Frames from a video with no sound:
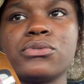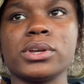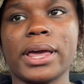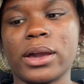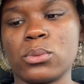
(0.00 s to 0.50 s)
for
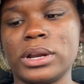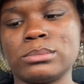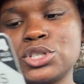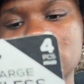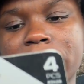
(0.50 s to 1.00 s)
like when I'm
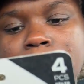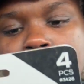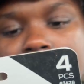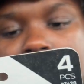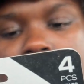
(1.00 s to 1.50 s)
straightening
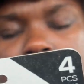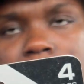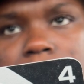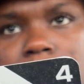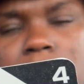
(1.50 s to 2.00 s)
my hair.
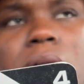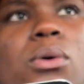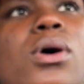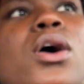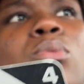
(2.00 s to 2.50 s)
No,
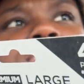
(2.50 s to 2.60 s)
when